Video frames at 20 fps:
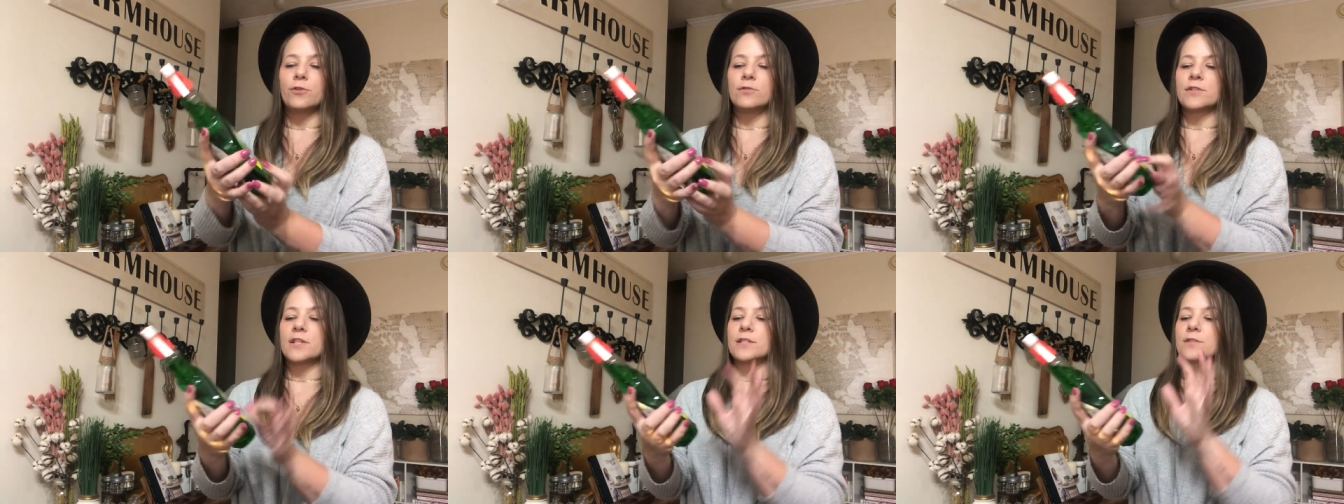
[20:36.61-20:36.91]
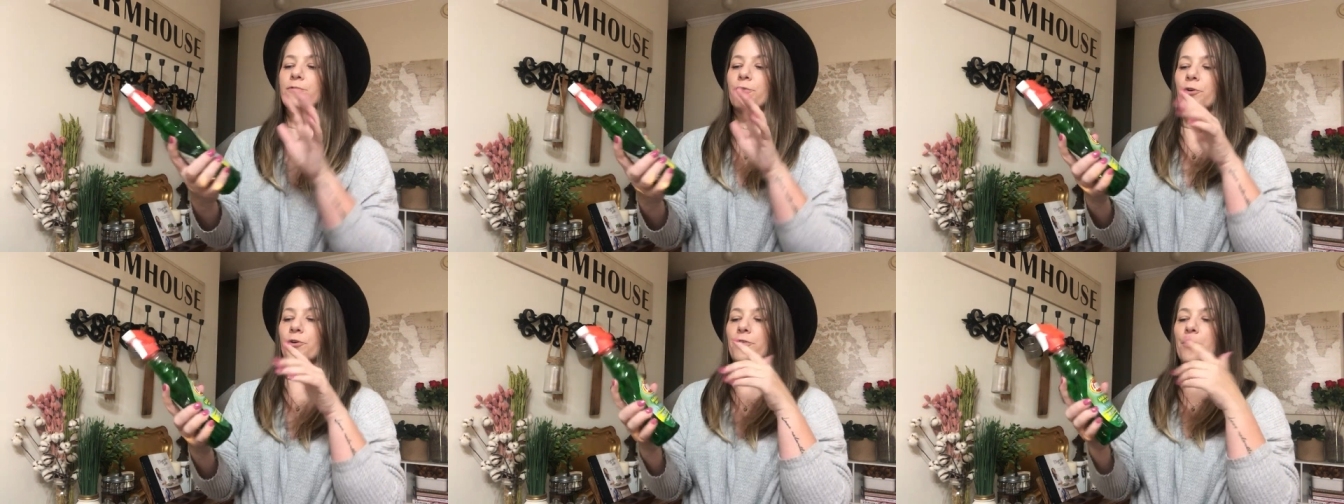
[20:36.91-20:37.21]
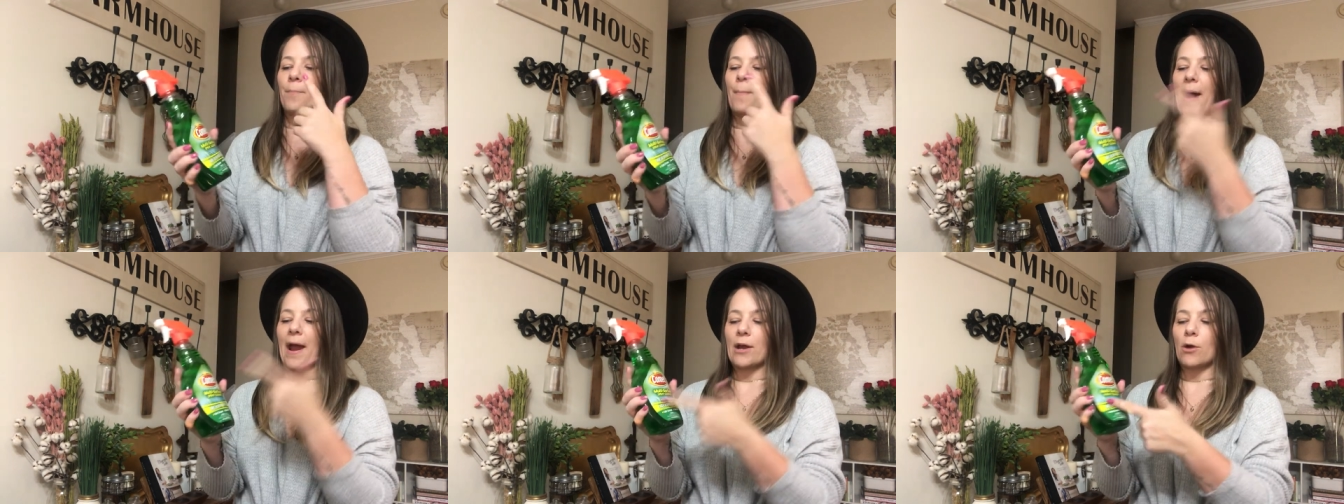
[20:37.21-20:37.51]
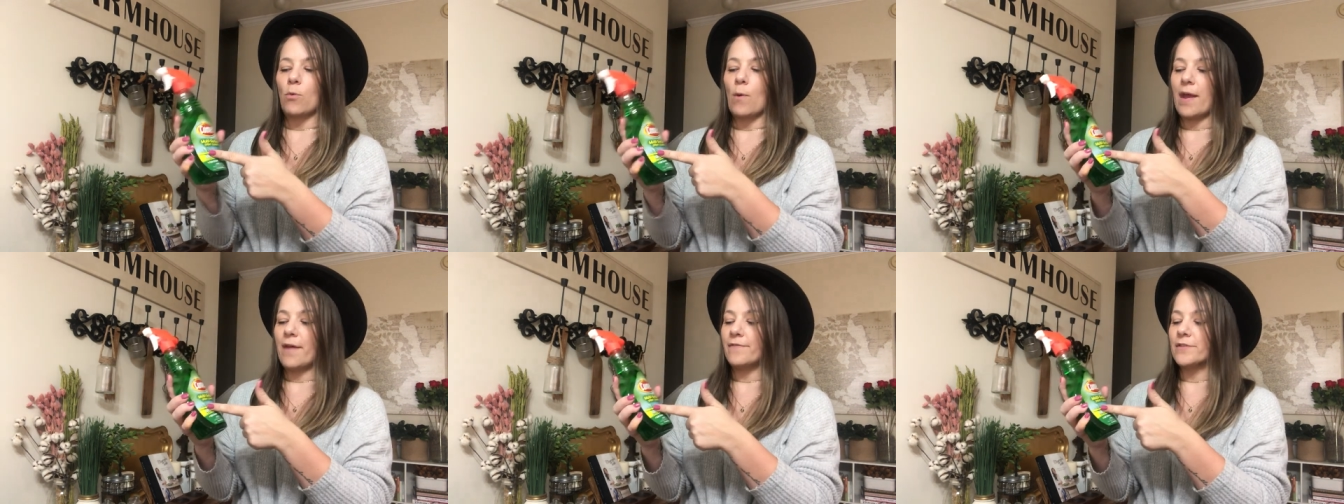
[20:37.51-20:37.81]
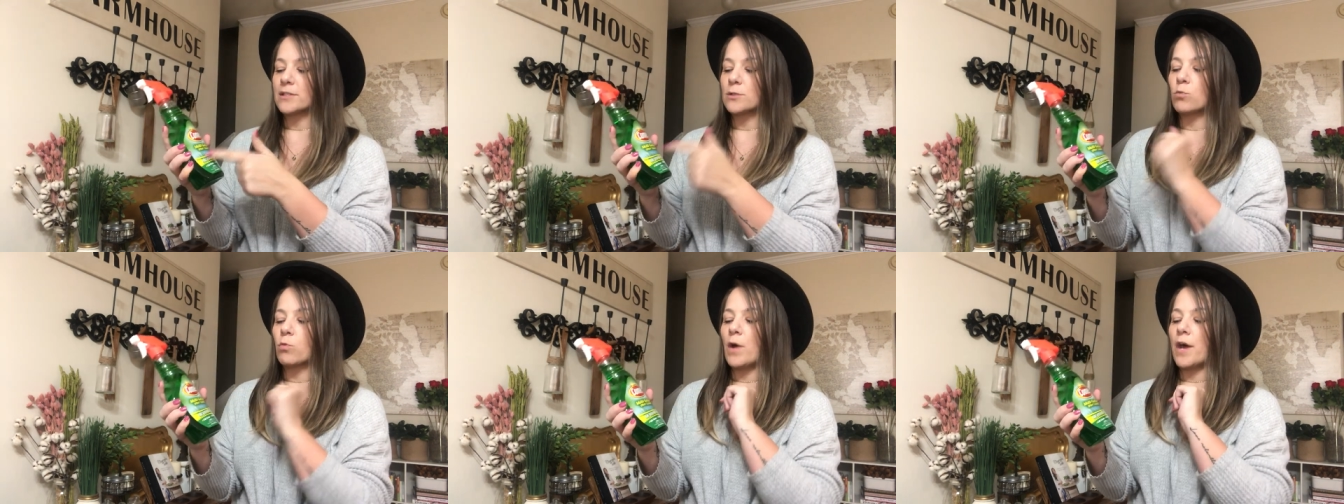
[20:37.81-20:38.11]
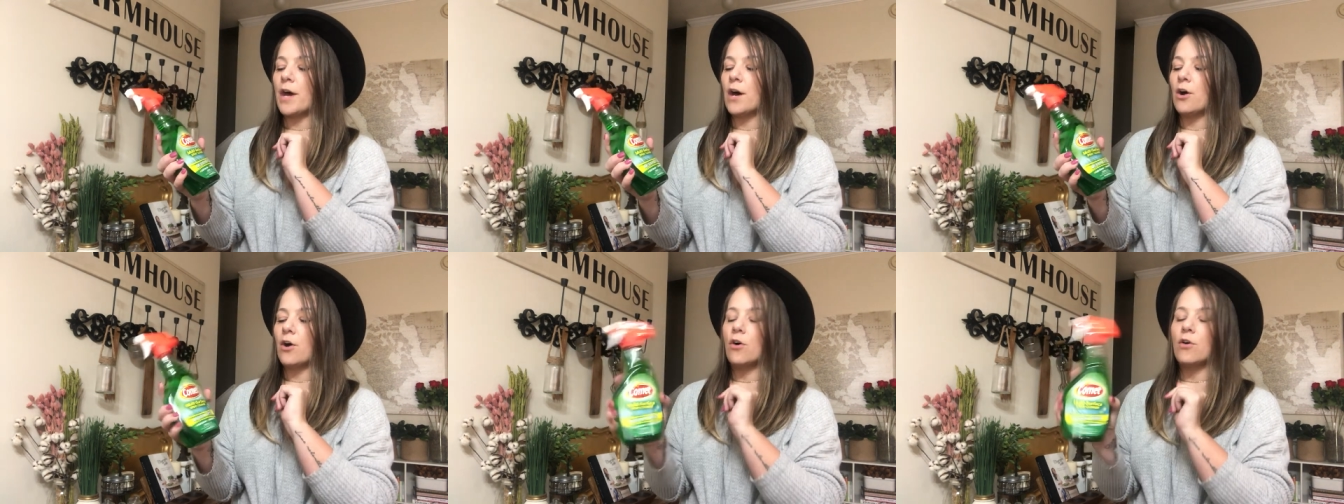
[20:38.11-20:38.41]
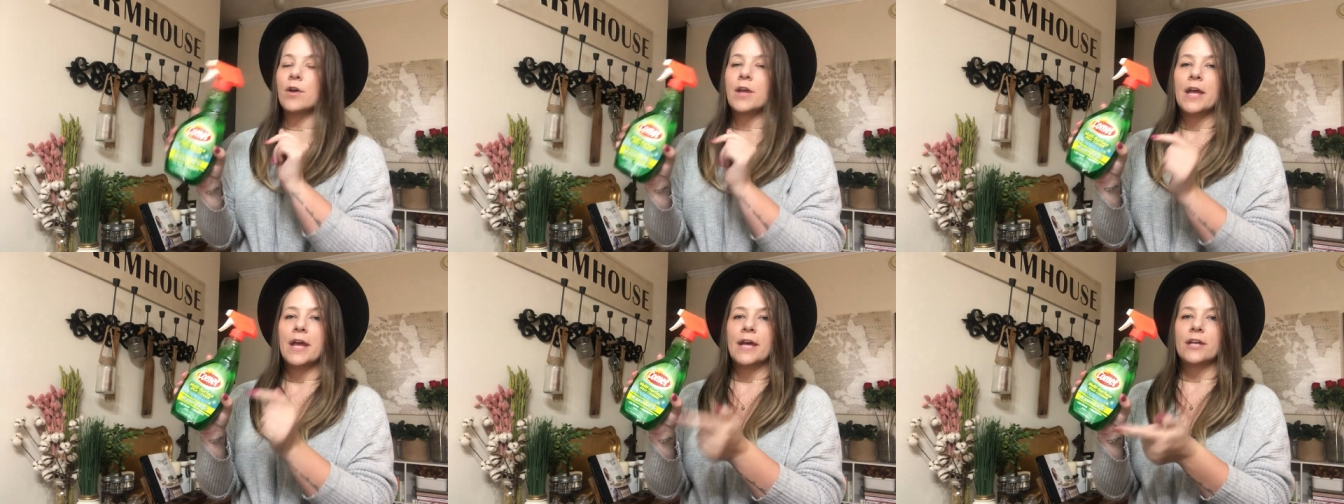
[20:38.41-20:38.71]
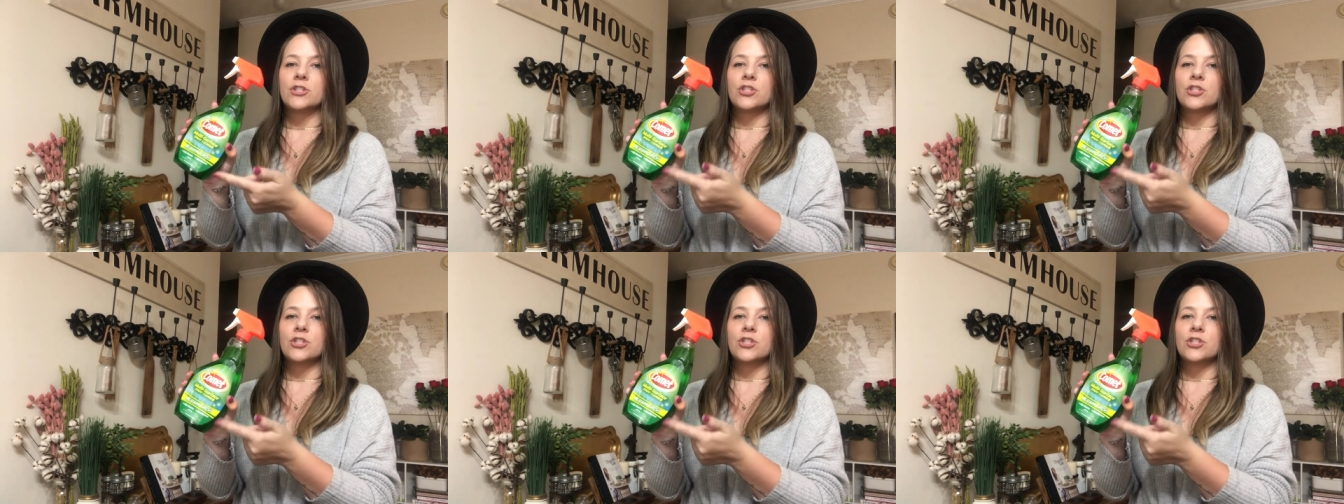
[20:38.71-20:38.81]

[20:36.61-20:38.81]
uses for the microwave as well.